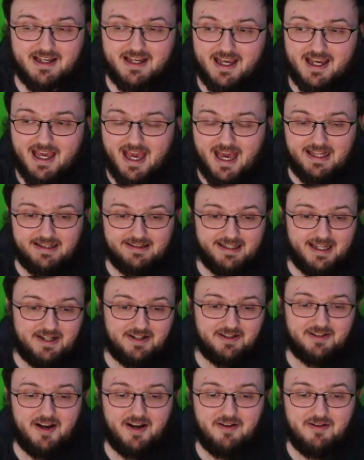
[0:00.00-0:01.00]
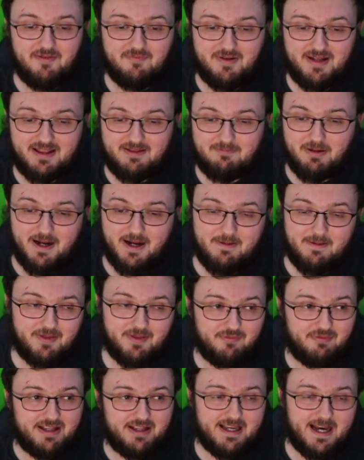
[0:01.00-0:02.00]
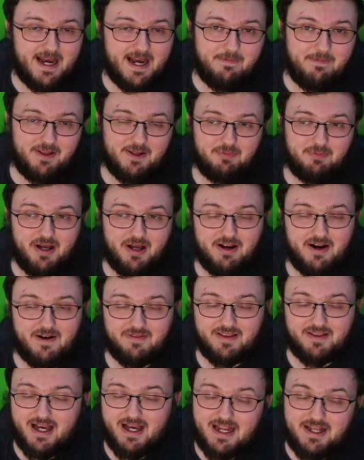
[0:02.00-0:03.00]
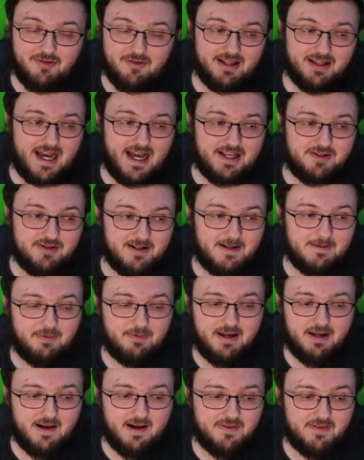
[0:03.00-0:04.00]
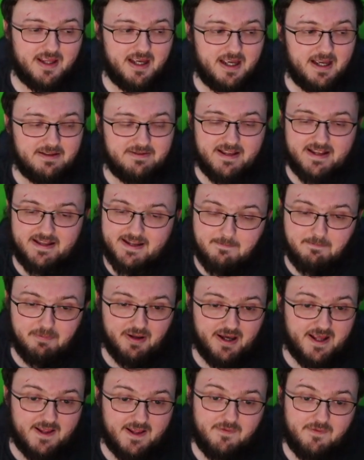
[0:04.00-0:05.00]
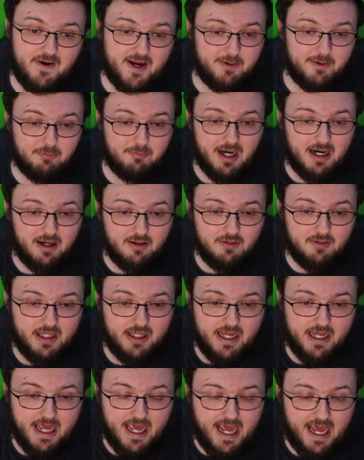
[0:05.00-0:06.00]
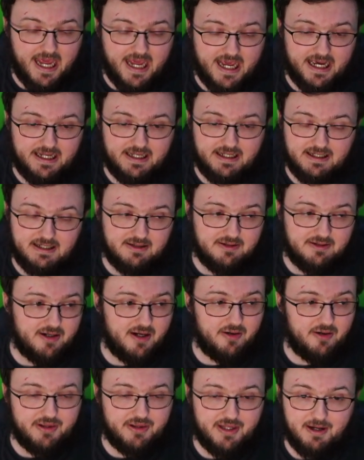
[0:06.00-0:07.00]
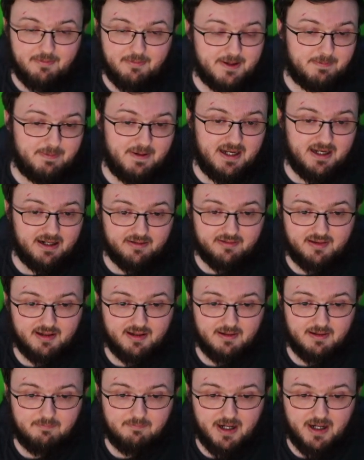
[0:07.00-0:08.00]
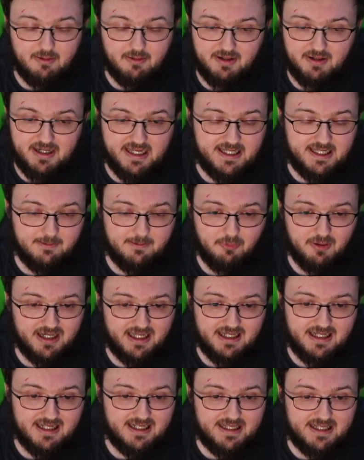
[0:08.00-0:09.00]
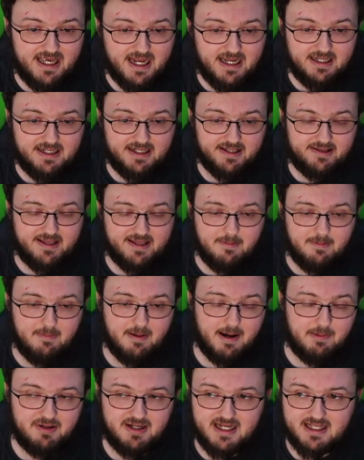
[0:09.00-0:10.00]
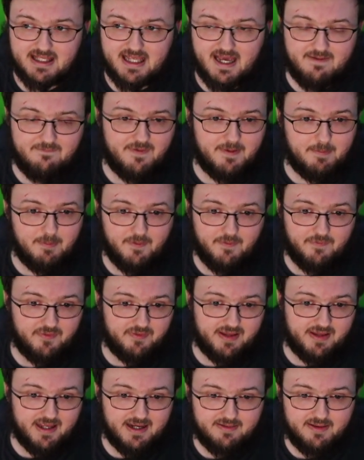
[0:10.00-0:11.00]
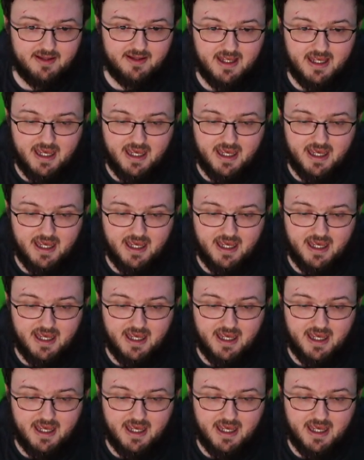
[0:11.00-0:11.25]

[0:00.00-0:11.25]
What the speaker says: And let alone if we play them 3 times in the playoffs. Now, I know last year in the playoffs, they did play us very well. And, you know, they almost beat us. But we ended up winning in the end because Sam Hubbard got that fumble for 6.